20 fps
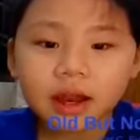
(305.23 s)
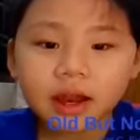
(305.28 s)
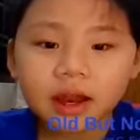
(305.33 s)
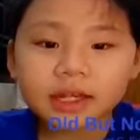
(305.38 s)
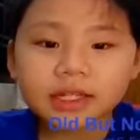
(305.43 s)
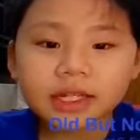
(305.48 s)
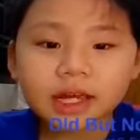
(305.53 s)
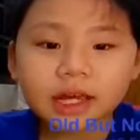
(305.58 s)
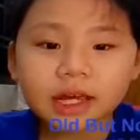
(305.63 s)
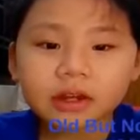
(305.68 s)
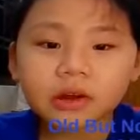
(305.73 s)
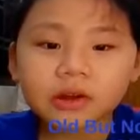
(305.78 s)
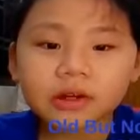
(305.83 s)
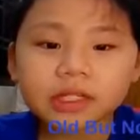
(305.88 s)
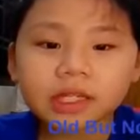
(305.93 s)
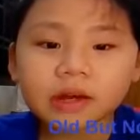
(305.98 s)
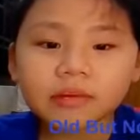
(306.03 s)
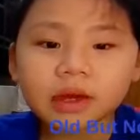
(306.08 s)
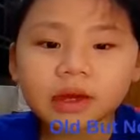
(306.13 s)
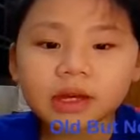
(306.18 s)
Let's
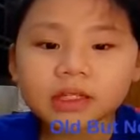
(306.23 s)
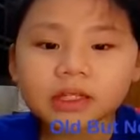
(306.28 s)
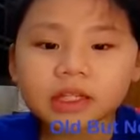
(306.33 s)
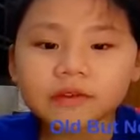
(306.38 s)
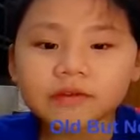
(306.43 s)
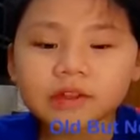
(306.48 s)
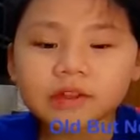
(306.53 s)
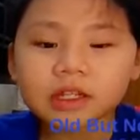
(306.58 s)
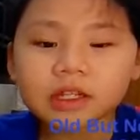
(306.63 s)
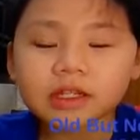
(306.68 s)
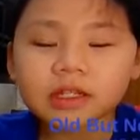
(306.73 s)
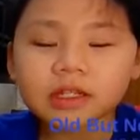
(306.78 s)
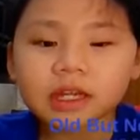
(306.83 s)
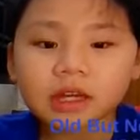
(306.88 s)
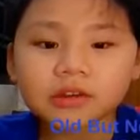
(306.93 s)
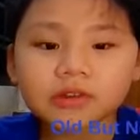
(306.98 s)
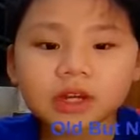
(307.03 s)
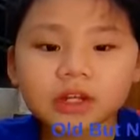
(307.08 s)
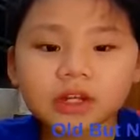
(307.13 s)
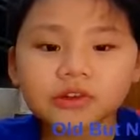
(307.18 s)
unlock some activities
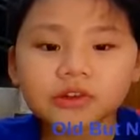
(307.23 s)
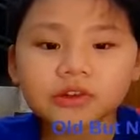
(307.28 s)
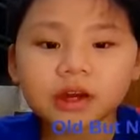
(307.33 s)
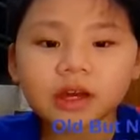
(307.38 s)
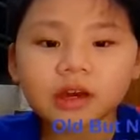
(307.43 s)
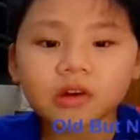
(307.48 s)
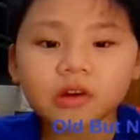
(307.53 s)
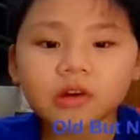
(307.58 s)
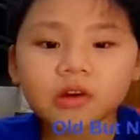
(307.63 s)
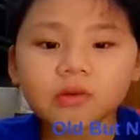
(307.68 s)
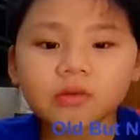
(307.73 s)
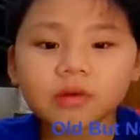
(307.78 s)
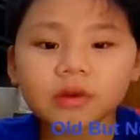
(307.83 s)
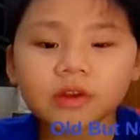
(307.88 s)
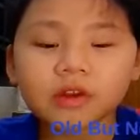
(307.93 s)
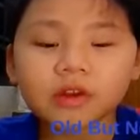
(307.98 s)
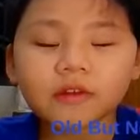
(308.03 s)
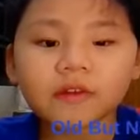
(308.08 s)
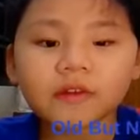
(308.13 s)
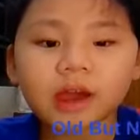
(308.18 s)
that you can try at home
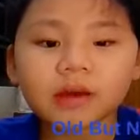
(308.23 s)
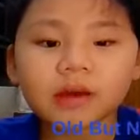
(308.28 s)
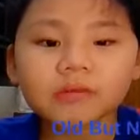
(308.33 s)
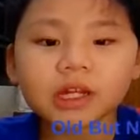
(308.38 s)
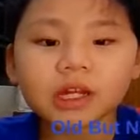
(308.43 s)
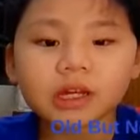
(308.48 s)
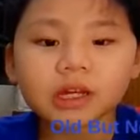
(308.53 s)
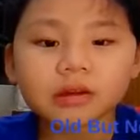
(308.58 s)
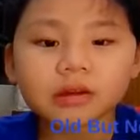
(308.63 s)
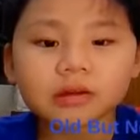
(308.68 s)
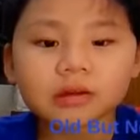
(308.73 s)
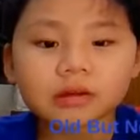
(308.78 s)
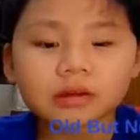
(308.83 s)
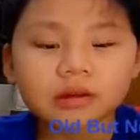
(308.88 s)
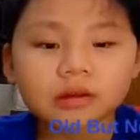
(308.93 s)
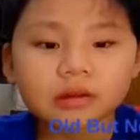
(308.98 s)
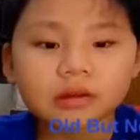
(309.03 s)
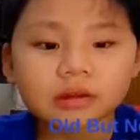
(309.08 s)
with your family.